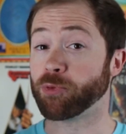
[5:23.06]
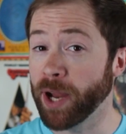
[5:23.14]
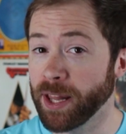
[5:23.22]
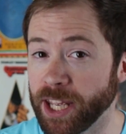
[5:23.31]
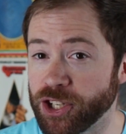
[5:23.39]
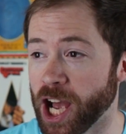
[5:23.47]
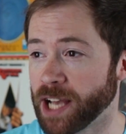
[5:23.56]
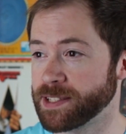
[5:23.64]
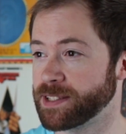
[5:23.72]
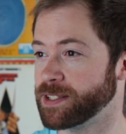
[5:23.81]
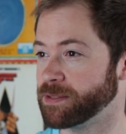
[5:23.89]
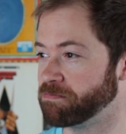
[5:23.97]
But really
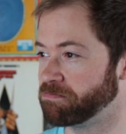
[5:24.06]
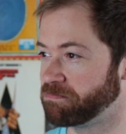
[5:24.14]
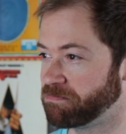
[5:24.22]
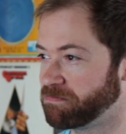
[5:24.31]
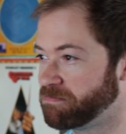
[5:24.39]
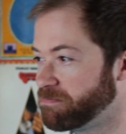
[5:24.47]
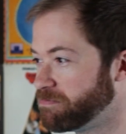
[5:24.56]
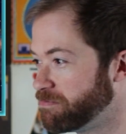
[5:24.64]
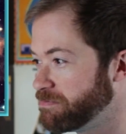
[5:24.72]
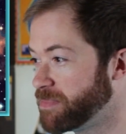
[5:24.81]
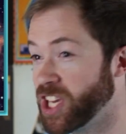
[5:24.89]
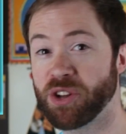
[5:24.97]
just
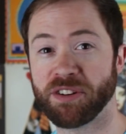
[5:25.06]
the